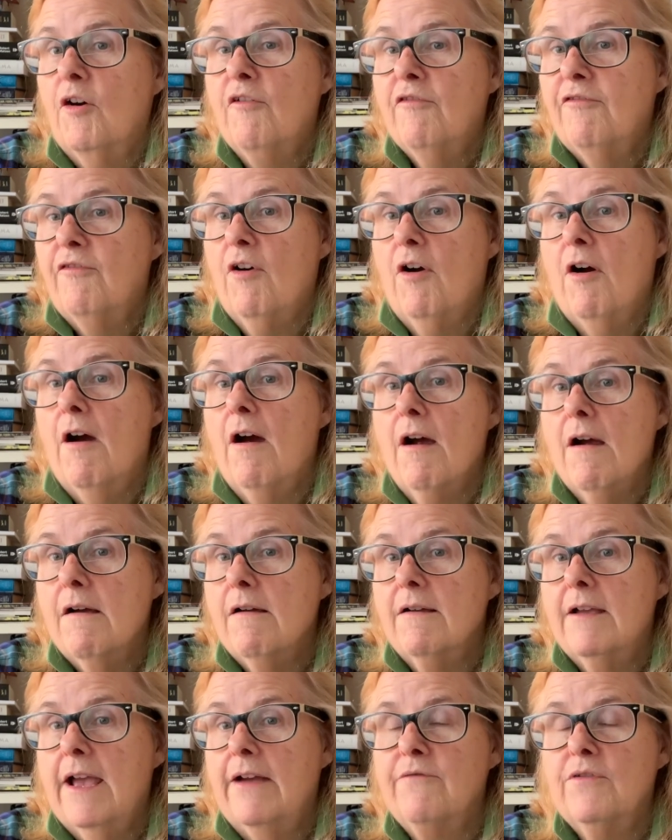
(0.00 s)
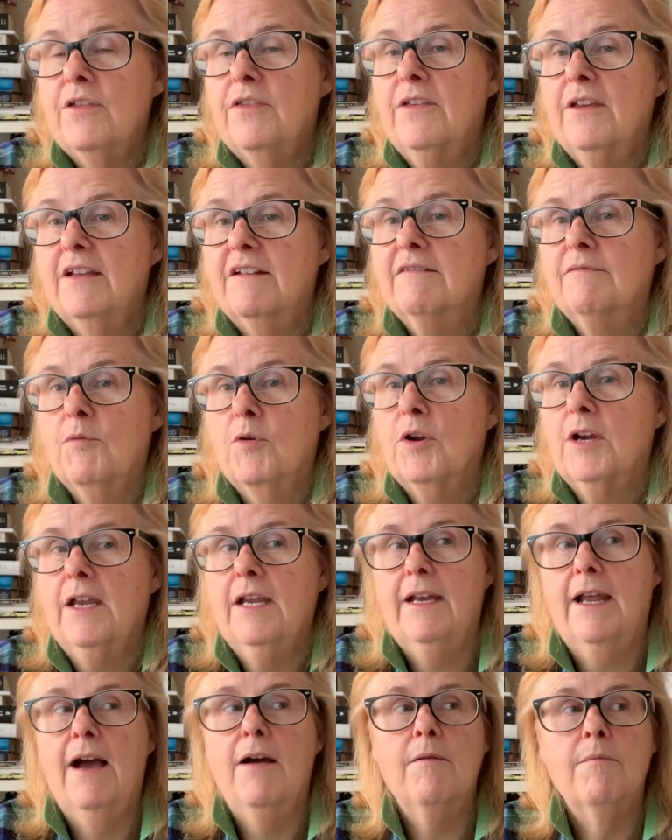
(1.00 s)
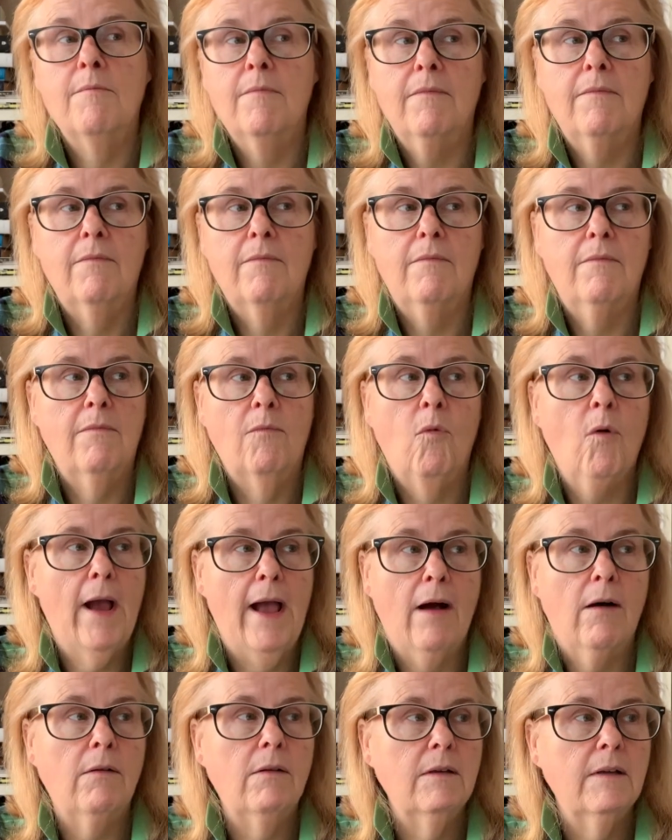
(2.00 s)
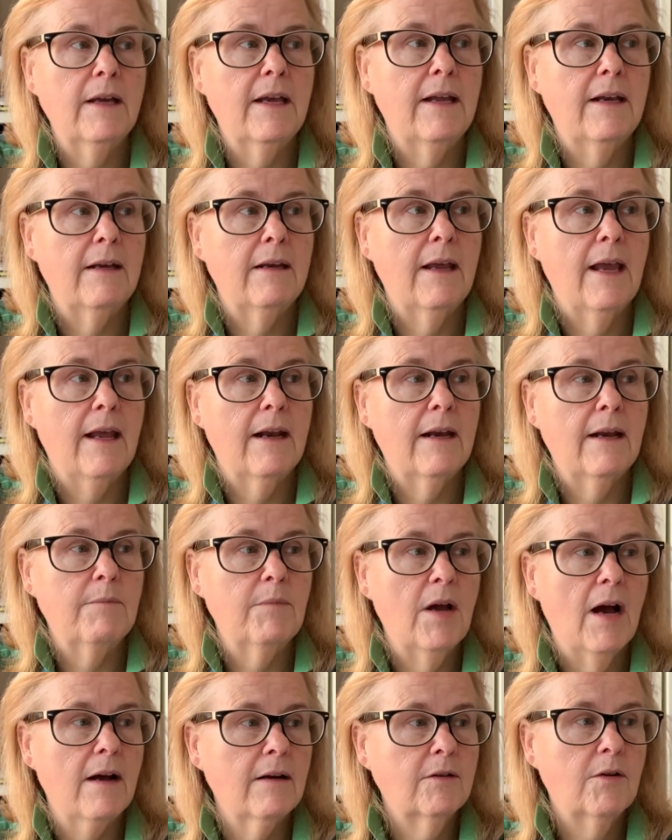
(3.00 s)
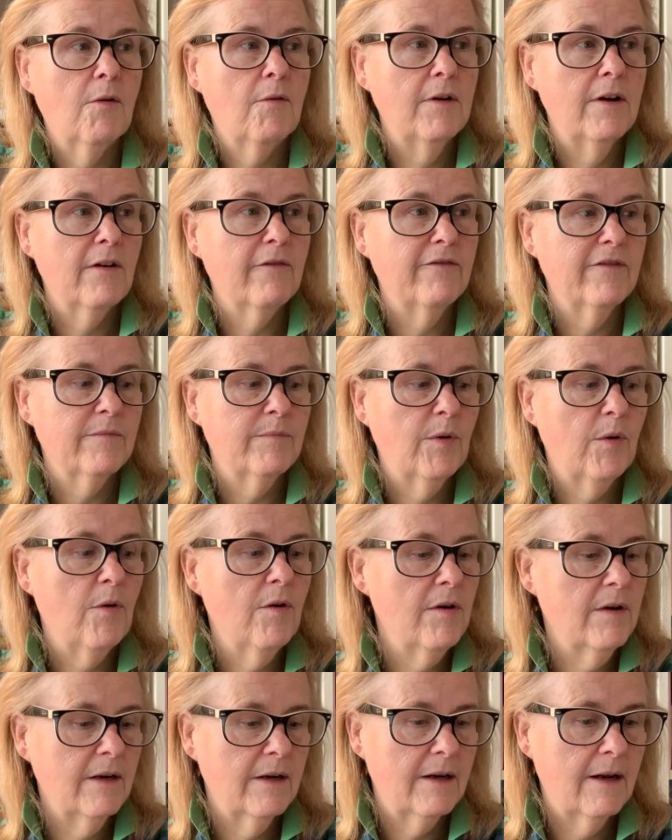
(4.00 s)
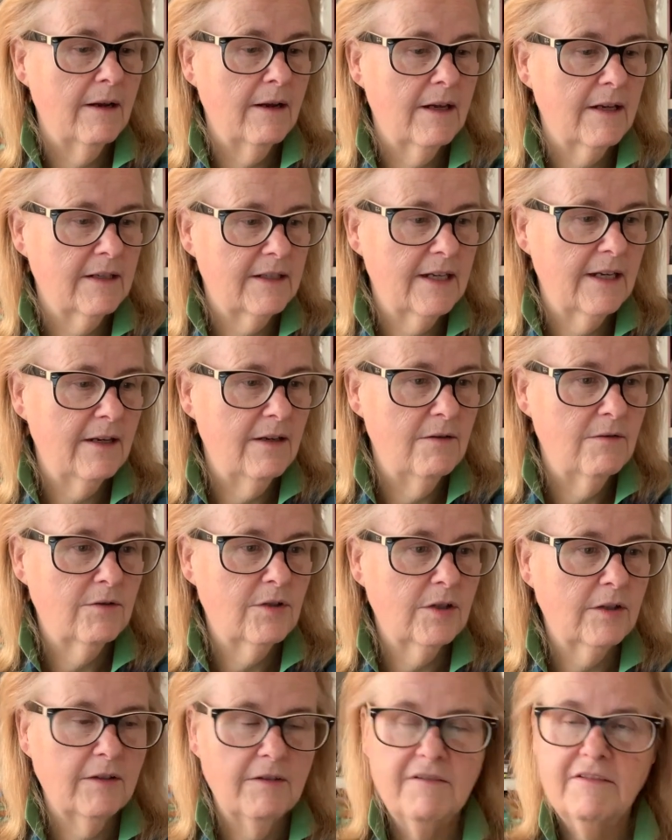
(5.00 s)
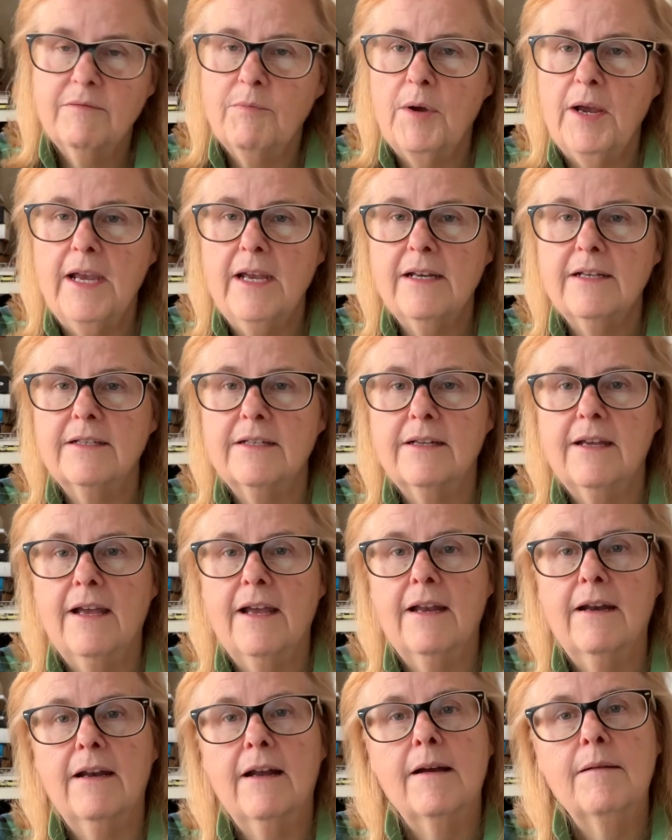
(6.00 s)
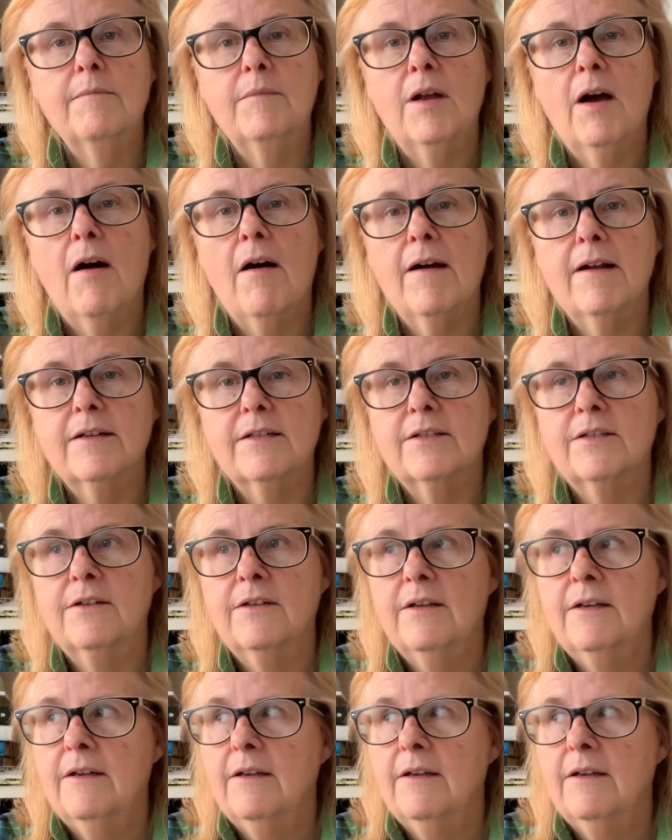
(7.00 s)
far, everything is working out well, and I'm not going overboard, and I continue to lose weight, and I'm not